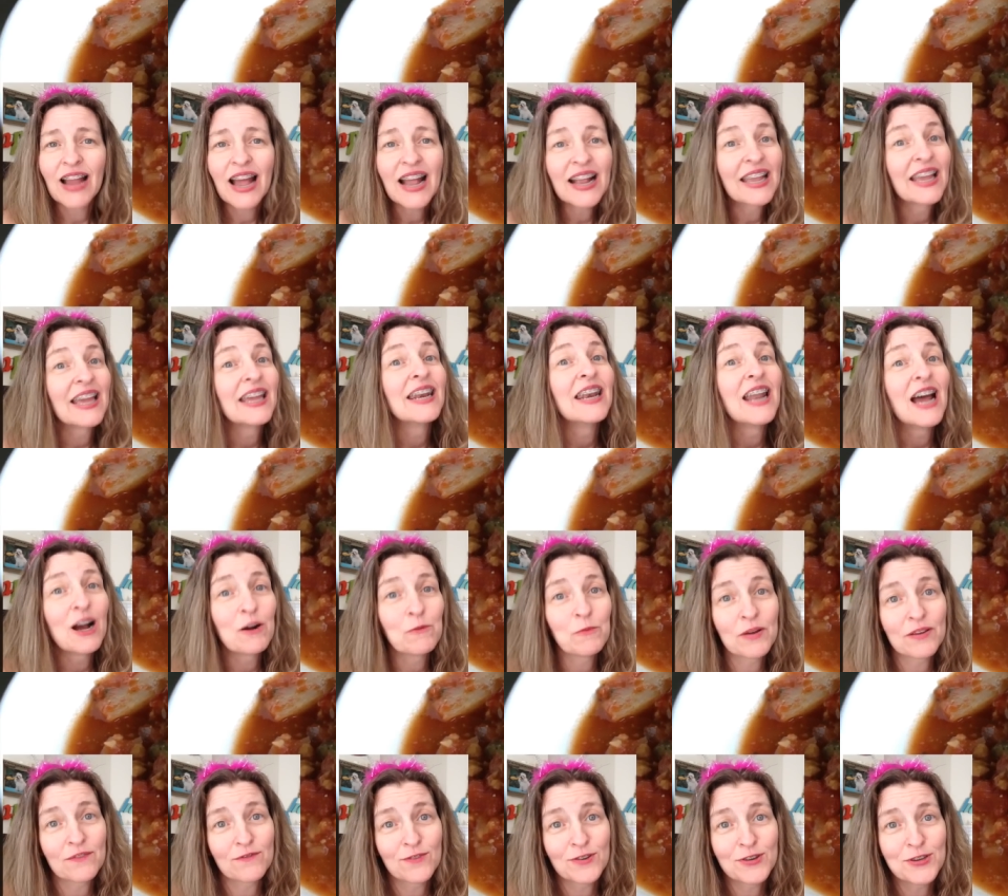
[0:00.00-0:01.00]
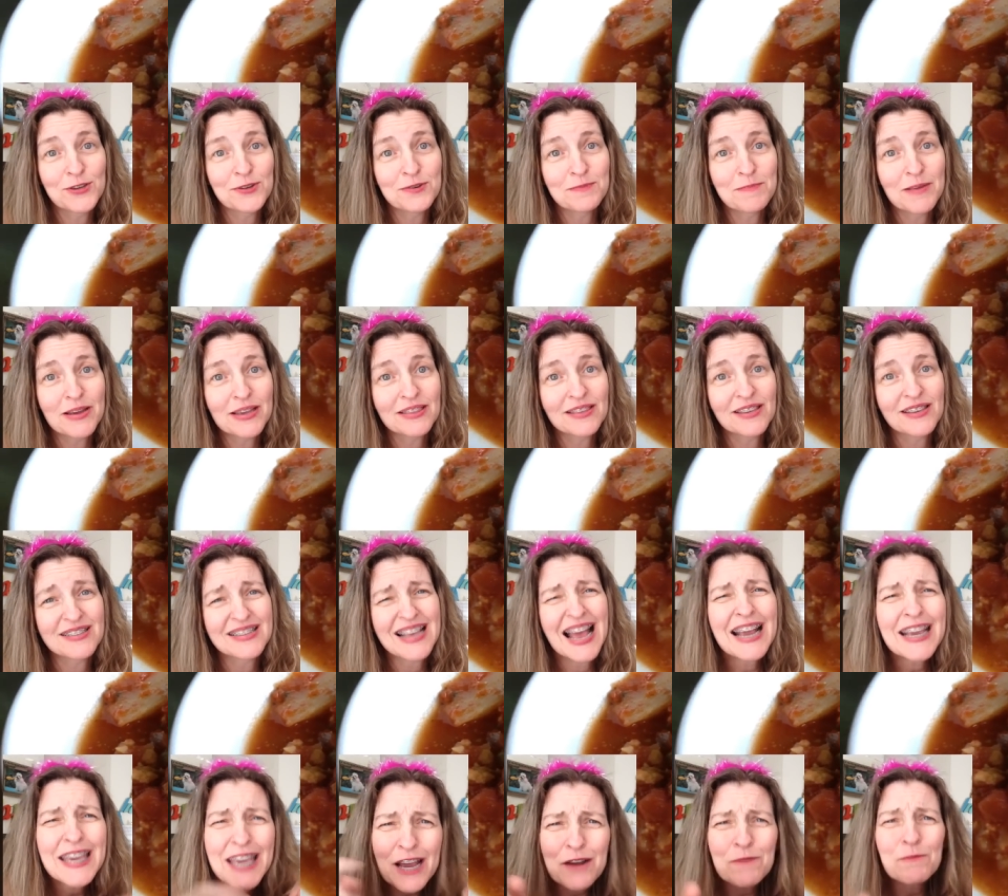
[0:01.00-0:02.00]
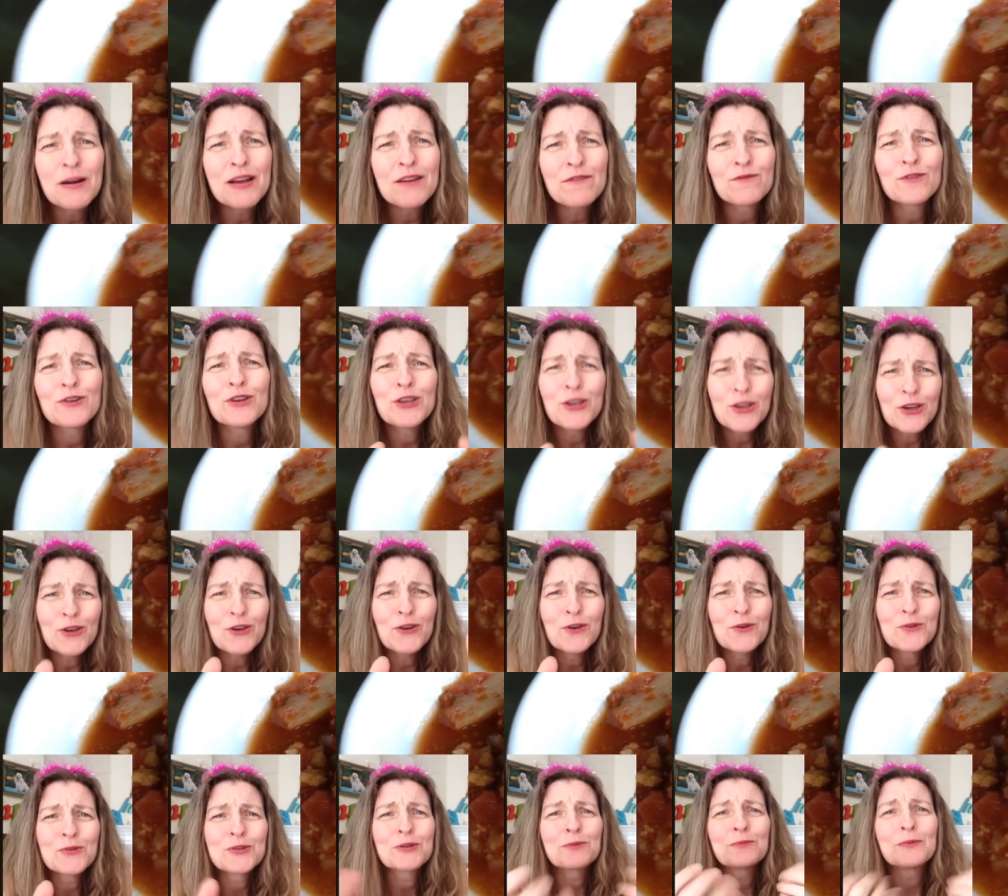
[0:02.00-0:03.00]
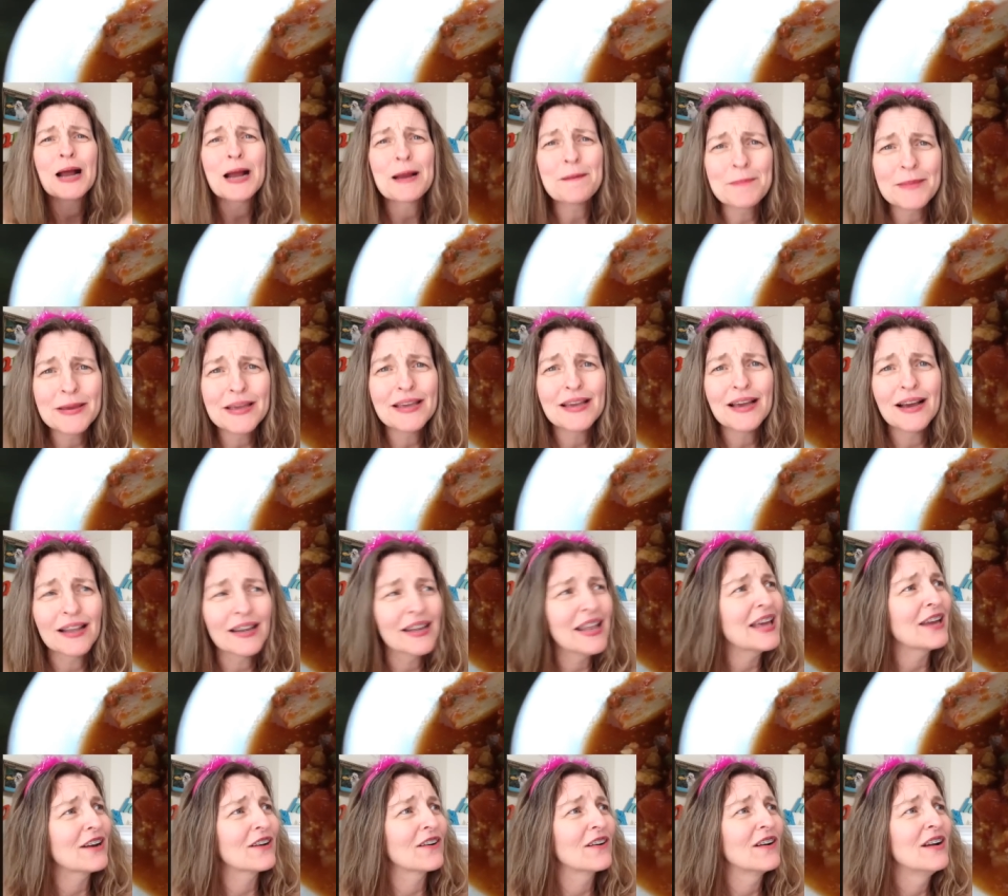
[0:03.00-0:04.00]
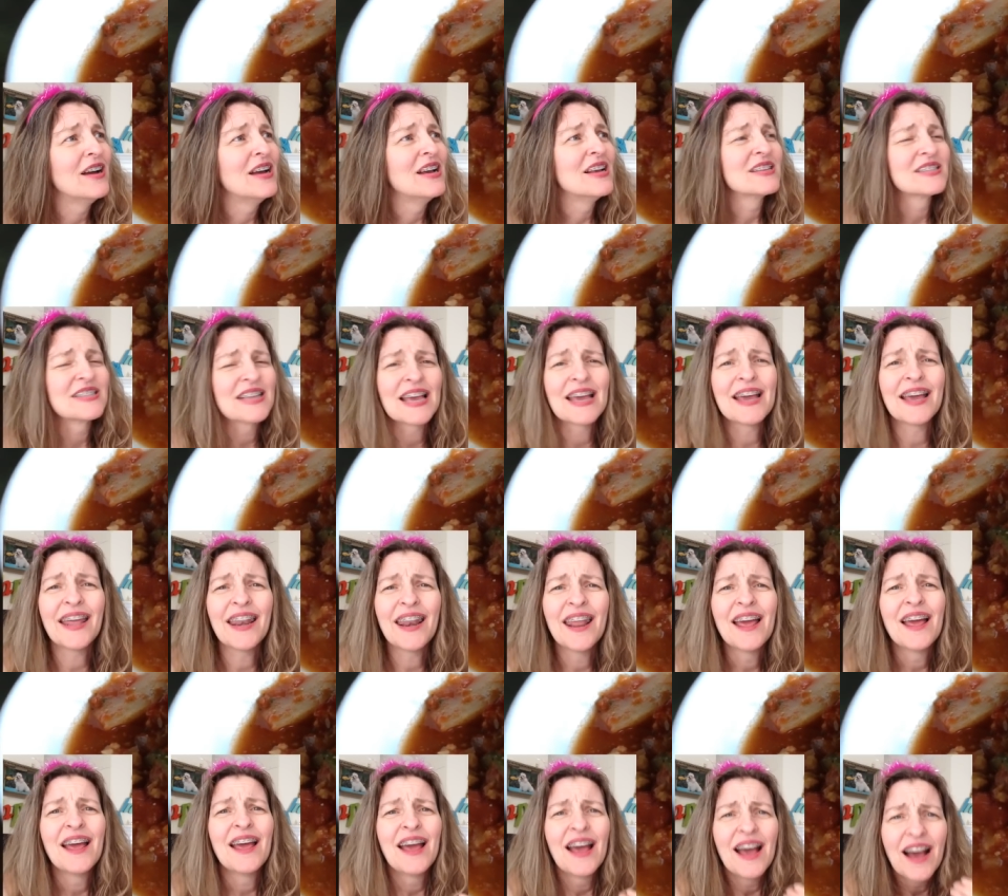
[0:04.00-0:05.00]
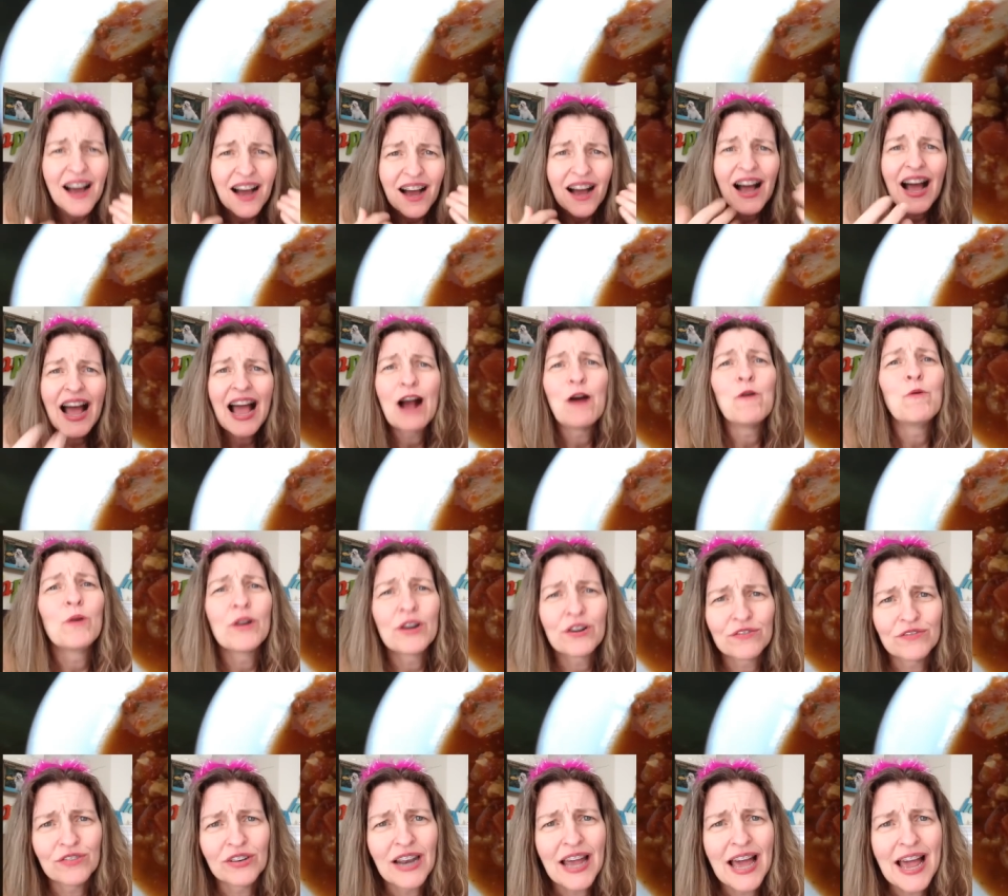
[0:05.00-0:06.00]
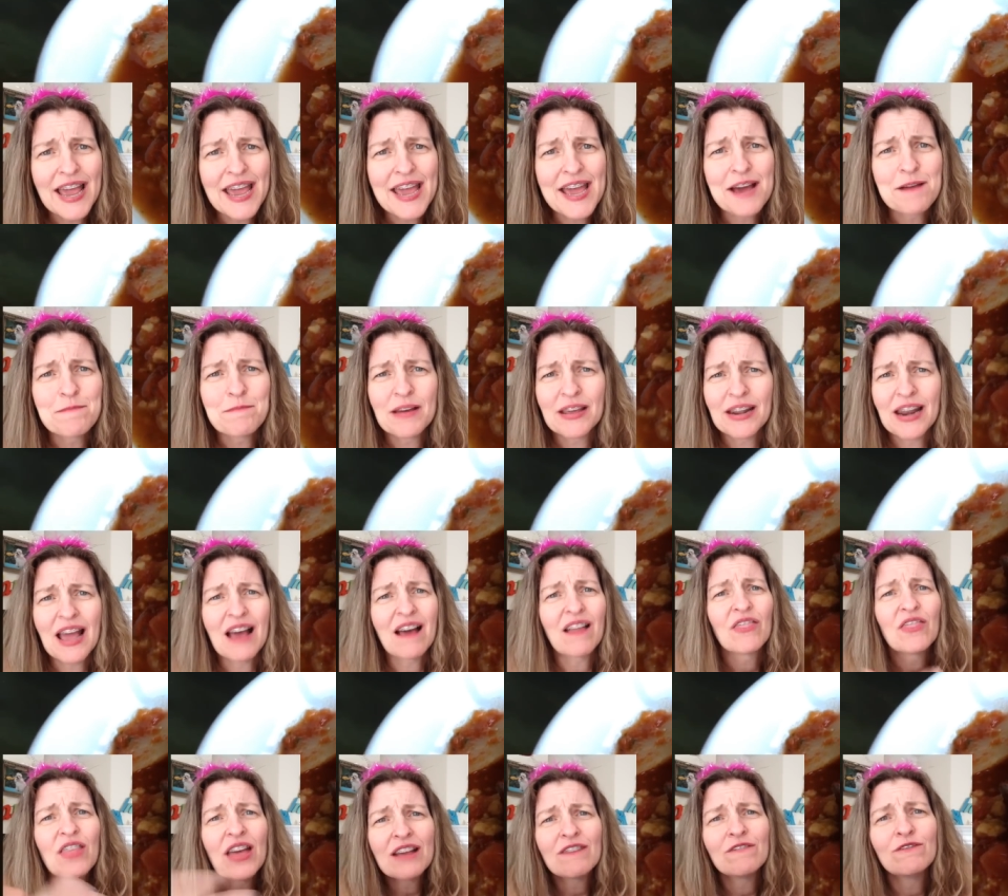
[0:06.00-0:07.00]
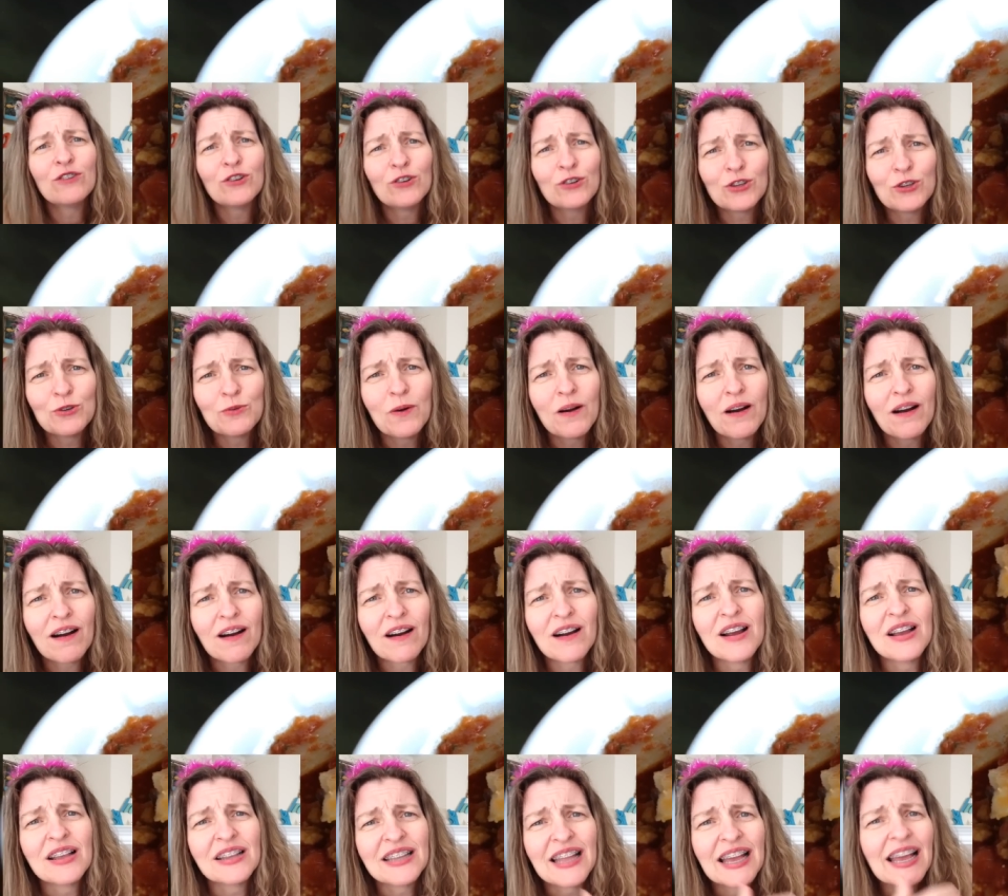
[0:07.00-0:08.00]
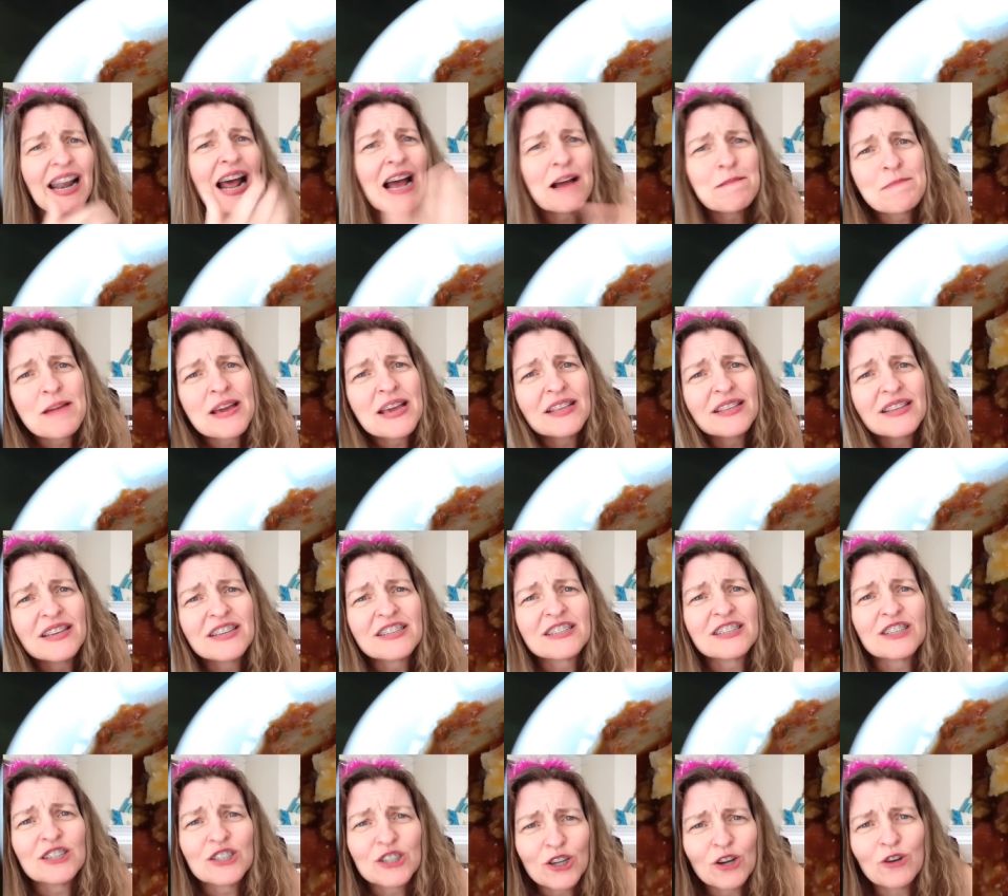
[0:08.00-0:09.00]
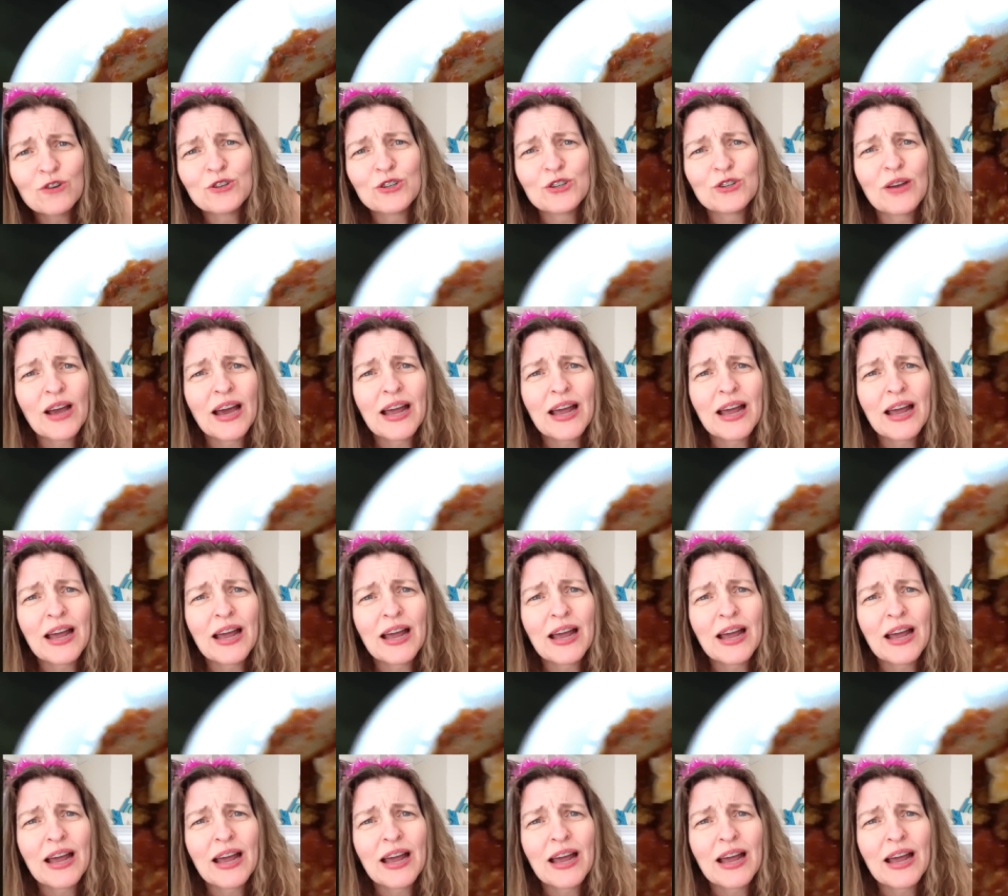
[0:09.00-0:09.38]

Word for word: I cannot wait for you to make this. I can't wait for you to write me a letter saying how wonderful I am and how thankful you are that I made this and showed you